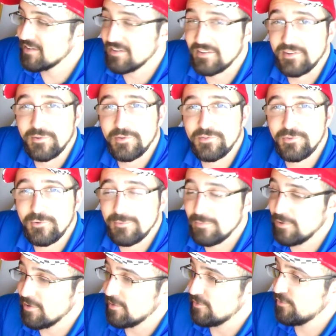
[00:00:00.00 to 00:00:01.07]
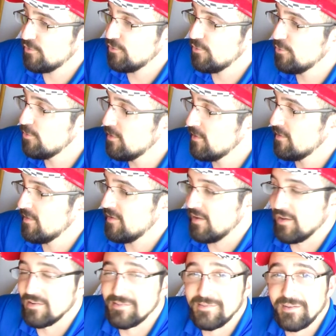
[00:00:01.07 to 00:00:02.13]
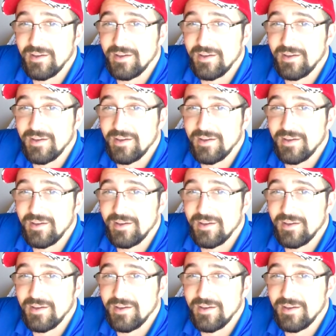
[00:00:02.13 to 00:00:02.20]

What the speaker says: I can always do a part 2, and